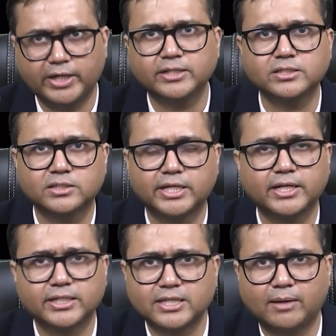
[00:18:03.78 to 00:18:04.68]
let us take an
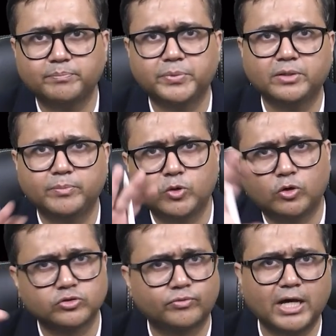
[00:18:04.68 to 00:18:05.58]
example
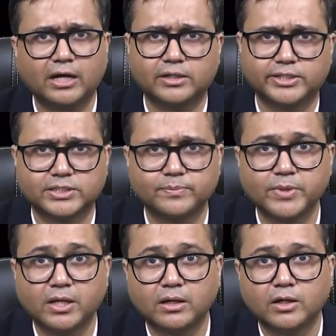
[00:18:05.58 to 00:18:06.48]
because of darkness
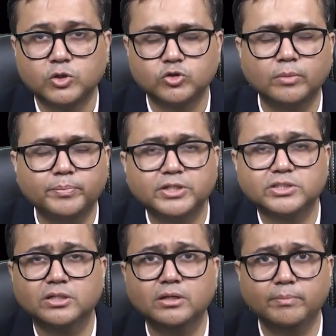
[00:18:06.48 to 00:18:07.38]
so the
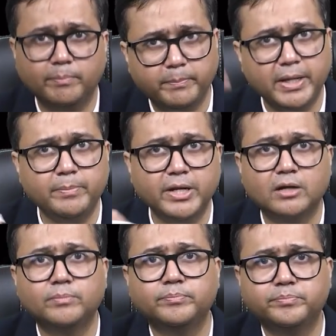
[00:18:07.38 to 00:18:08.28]
person may
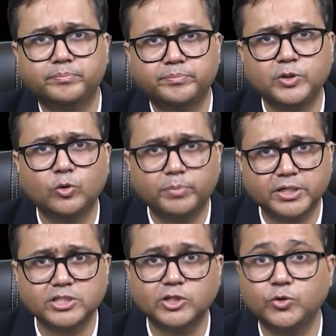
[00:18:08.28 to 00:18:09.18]
become you know
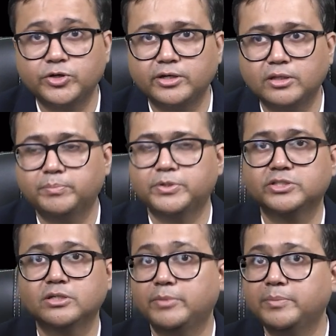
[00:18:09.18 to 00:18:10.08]
persecuted the
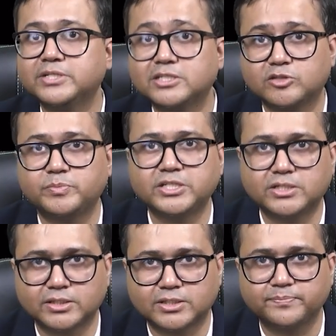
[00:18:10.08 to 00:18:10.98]
person may be
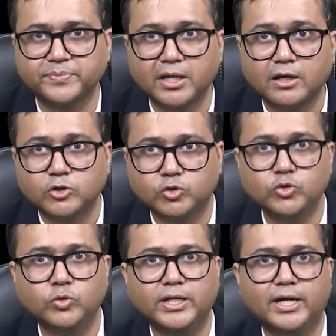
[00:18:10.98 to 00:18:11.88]
suspicious so
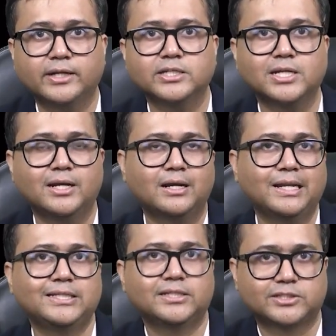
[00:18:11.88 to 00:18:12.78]
you can understand it
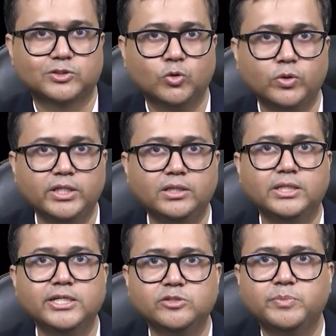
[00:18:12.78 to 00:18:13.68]
like this so in
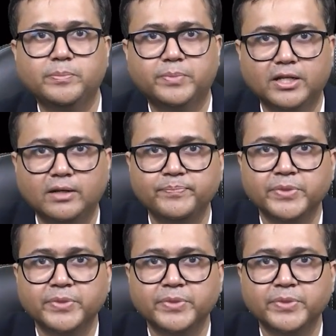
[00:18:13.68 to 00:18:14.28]
these people